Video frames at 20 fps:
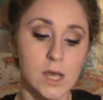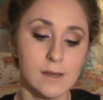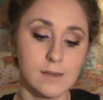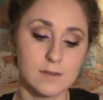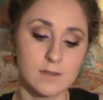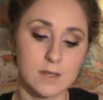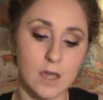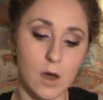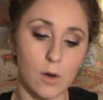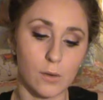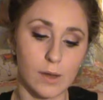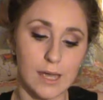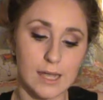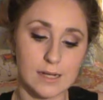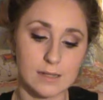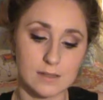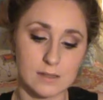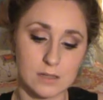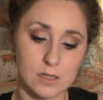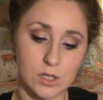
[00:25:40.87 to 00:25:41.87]
So it
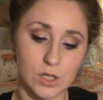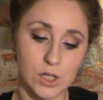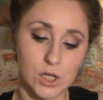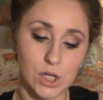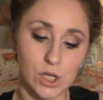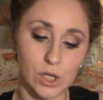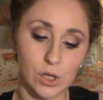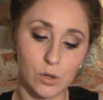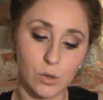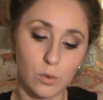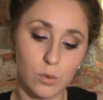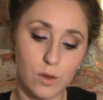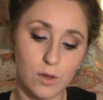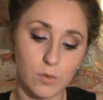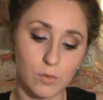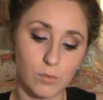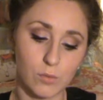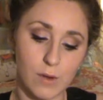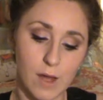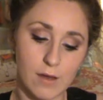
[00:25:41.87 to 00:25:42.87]
is the new
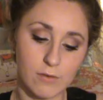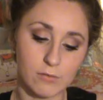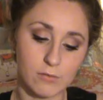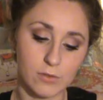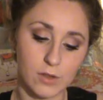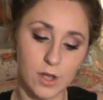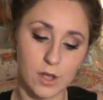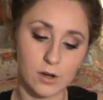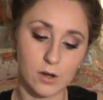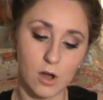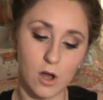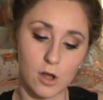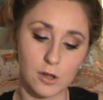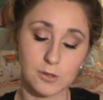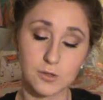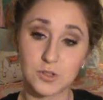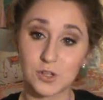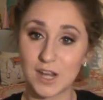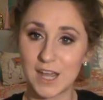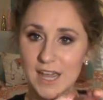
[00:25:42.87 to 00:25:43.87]
Revlon
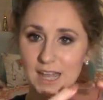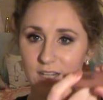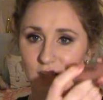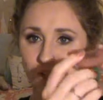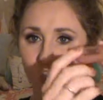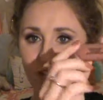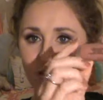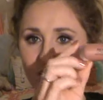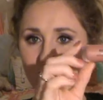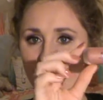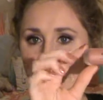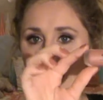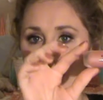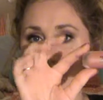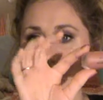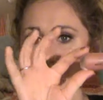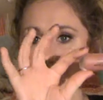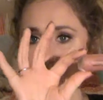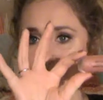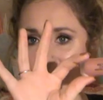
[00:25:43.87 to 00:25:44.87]
Ultra HD
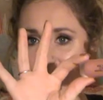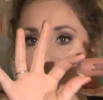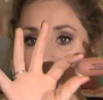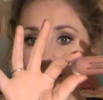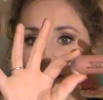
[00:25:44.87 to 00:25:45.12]
matte